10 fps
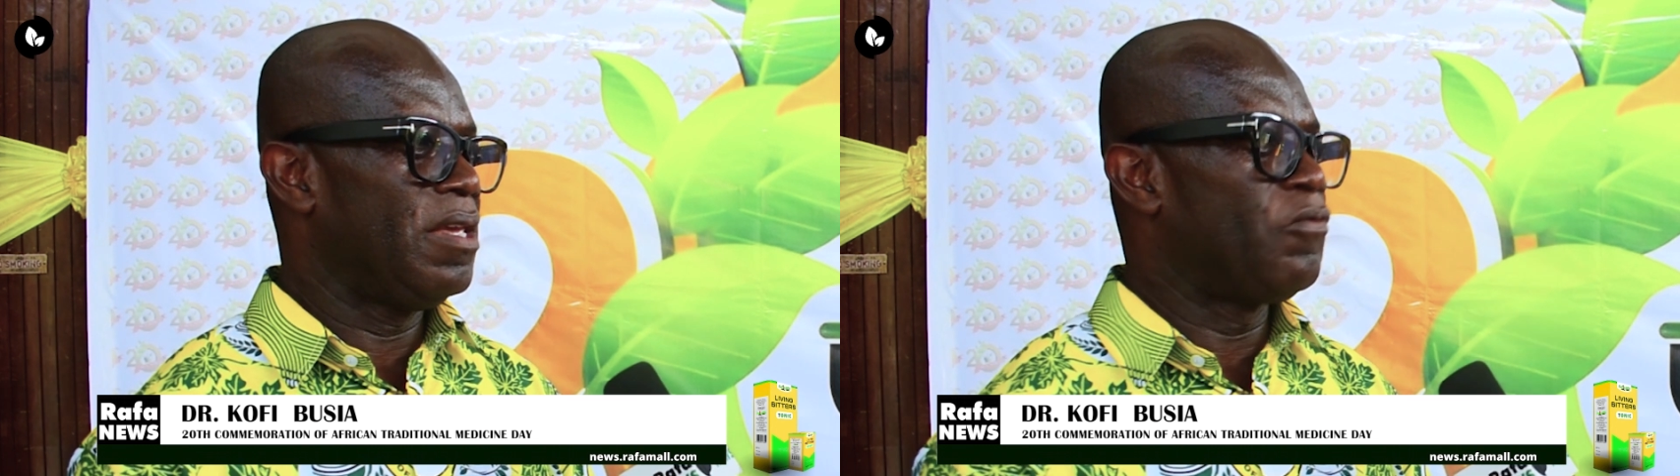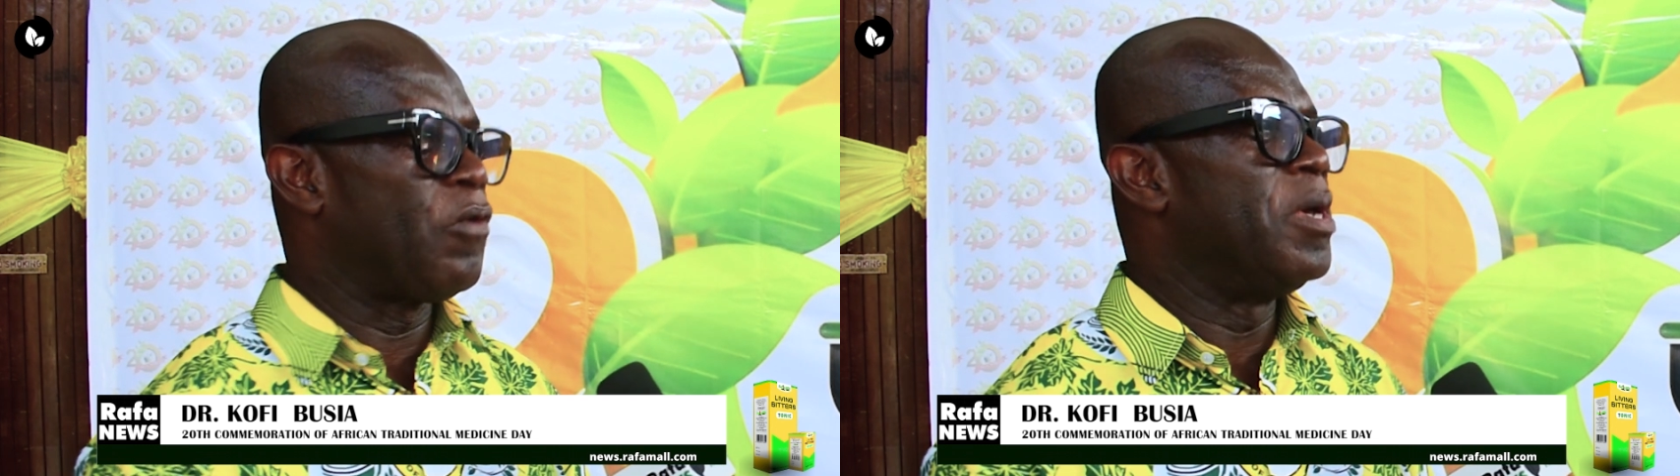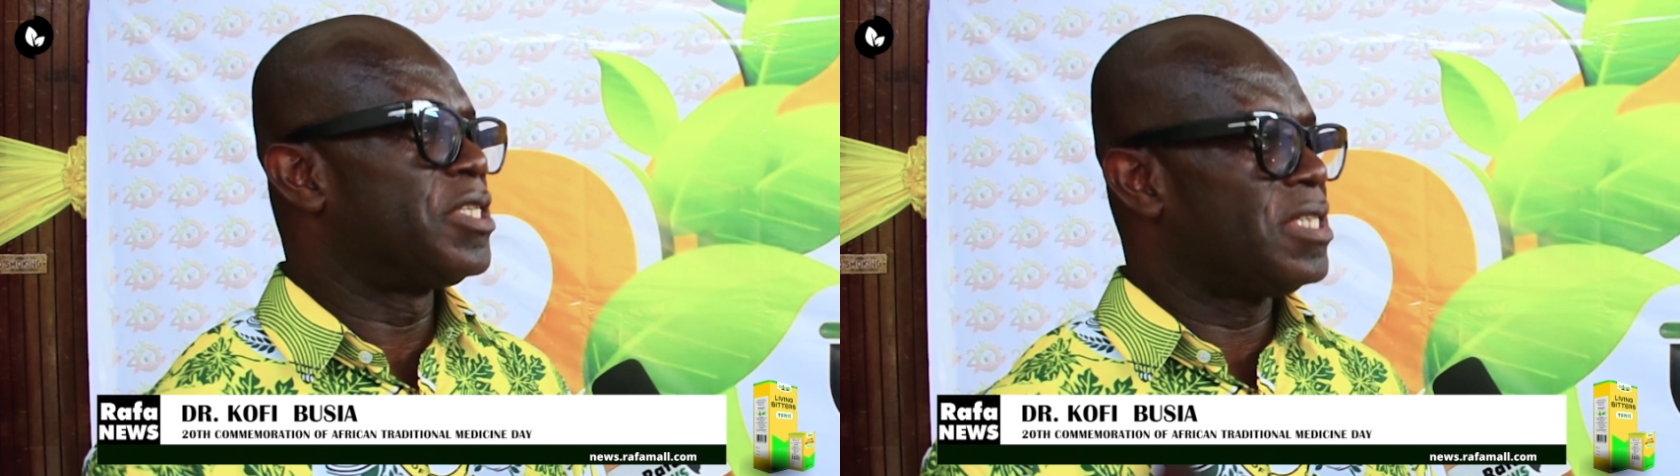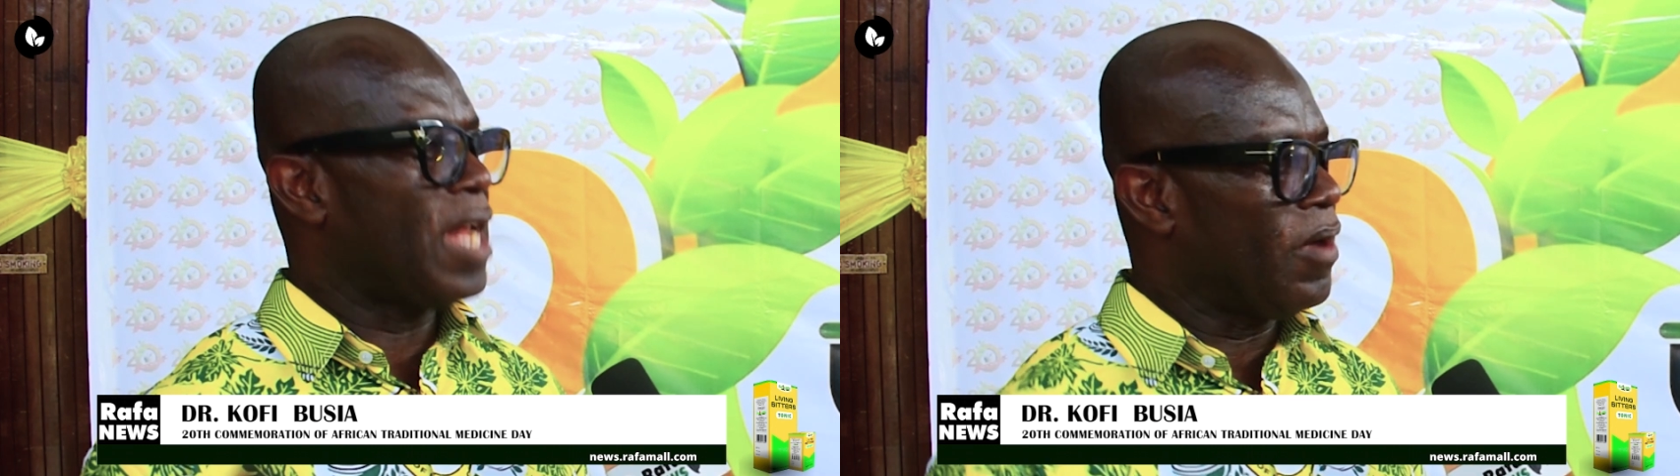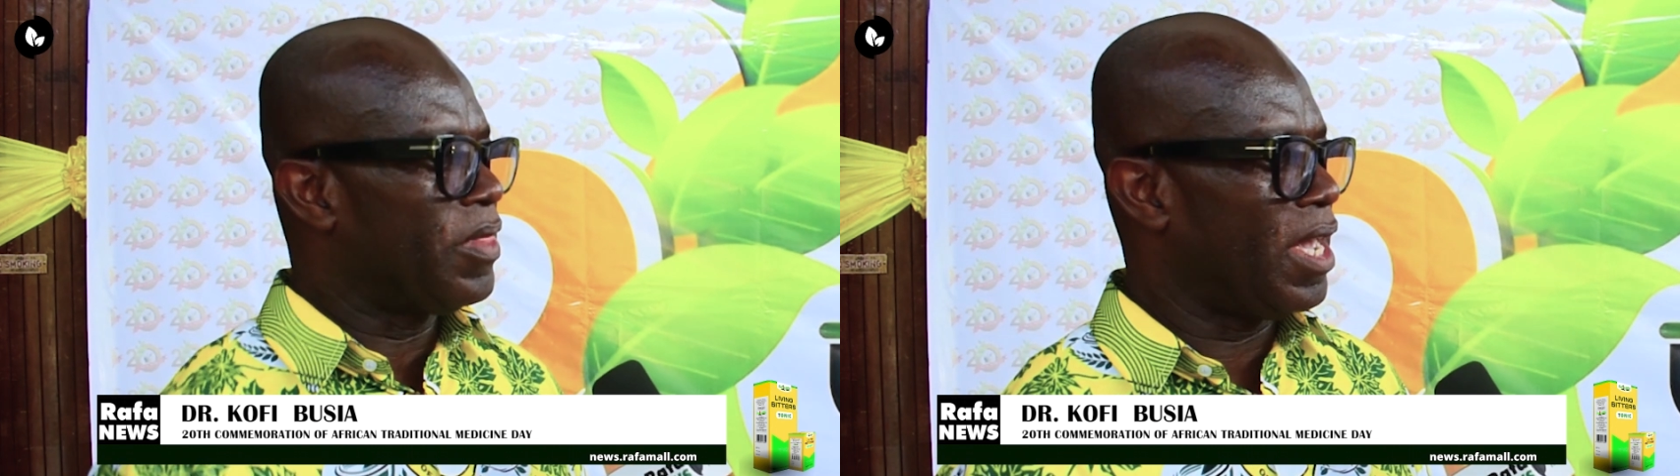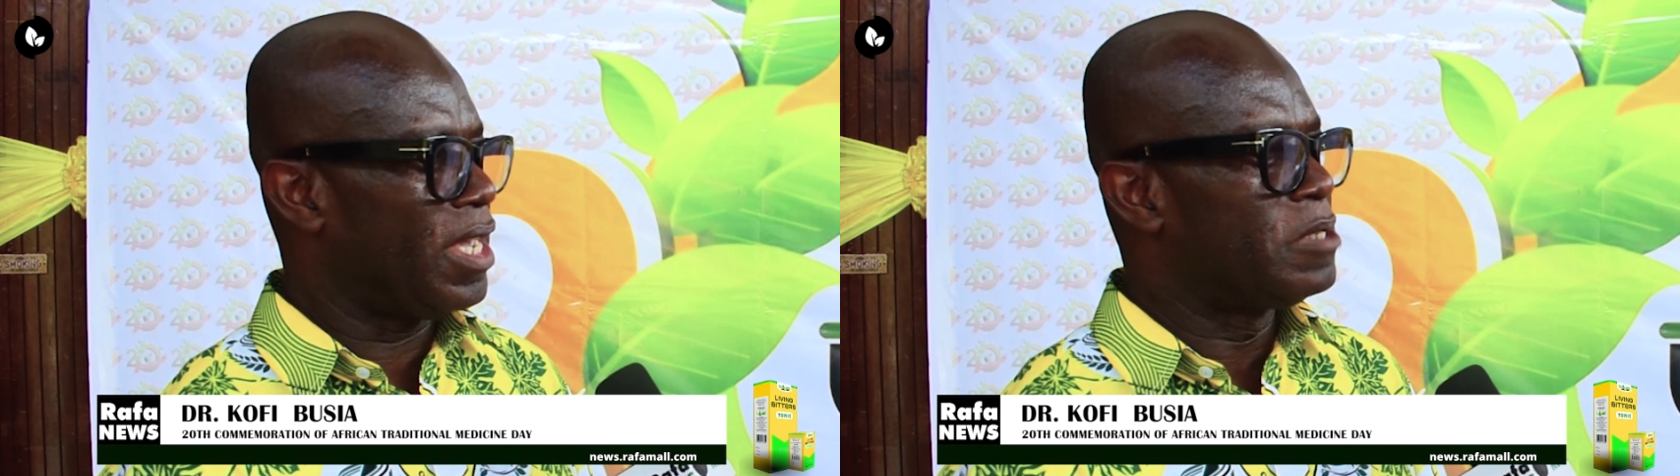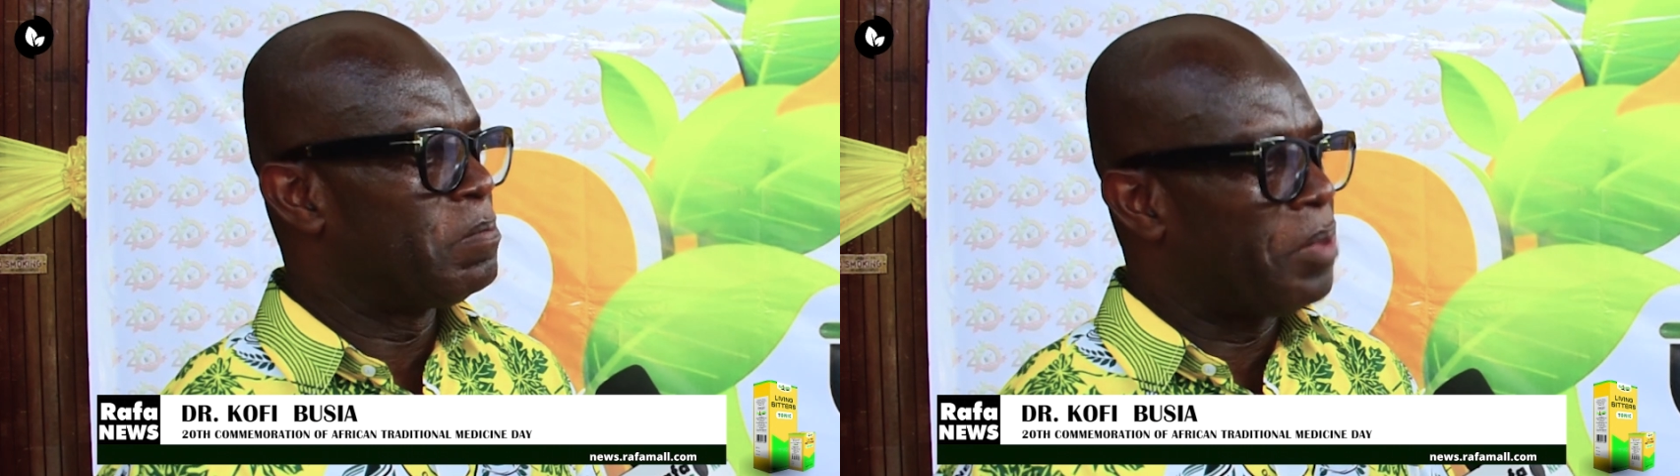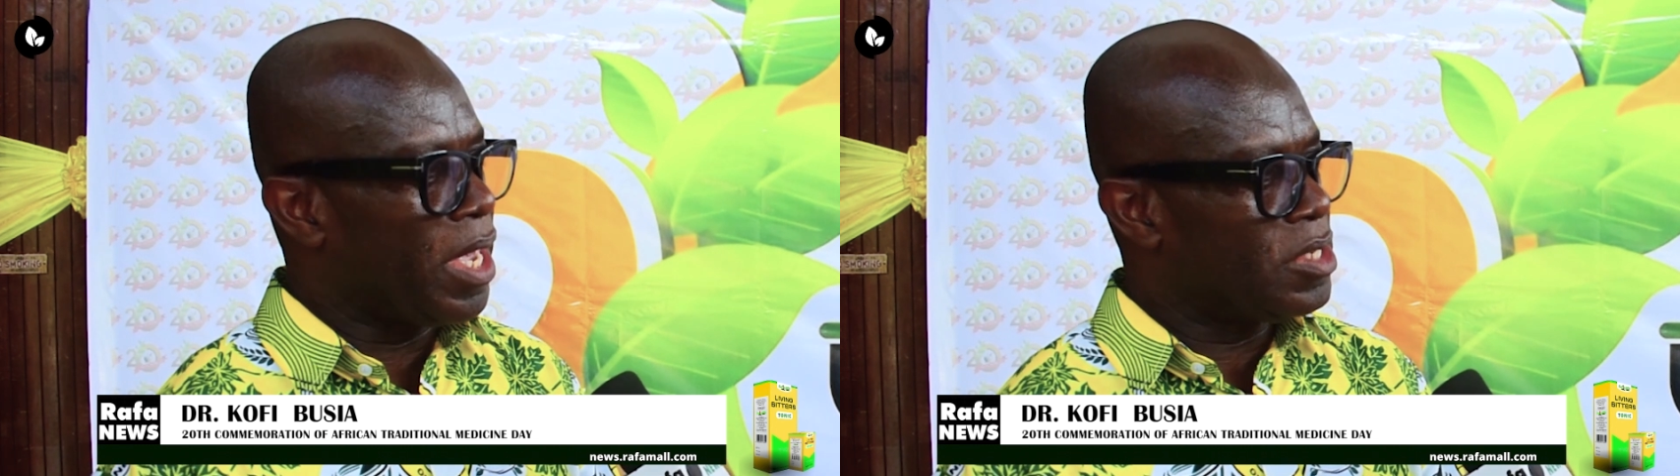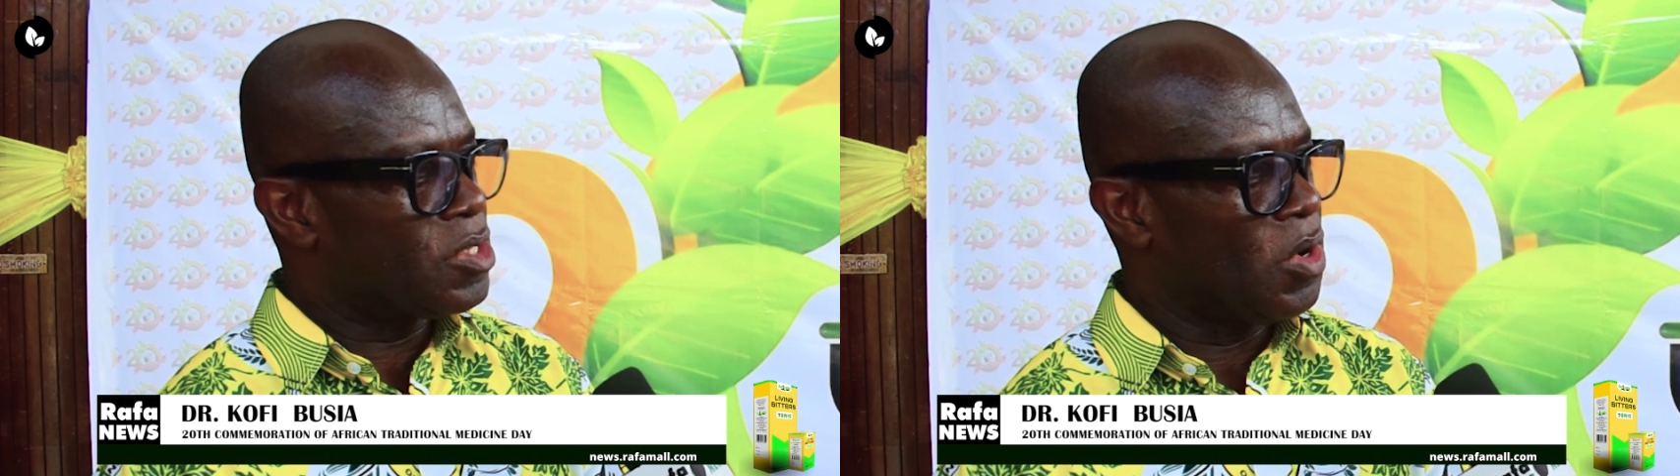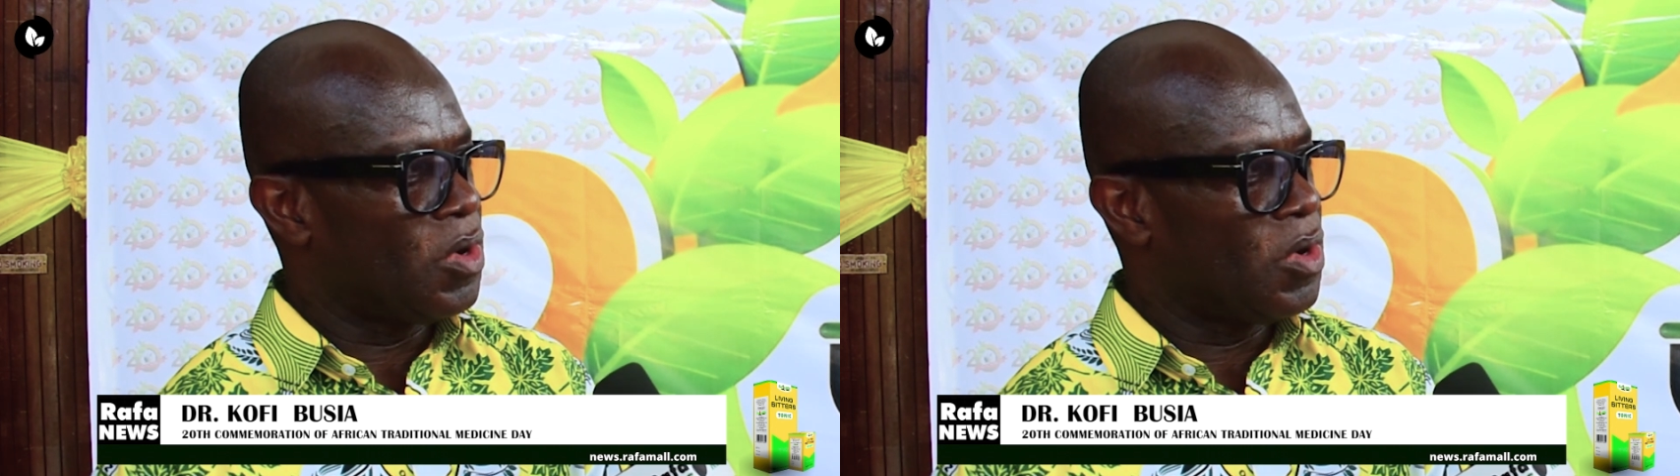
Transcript: information out there is based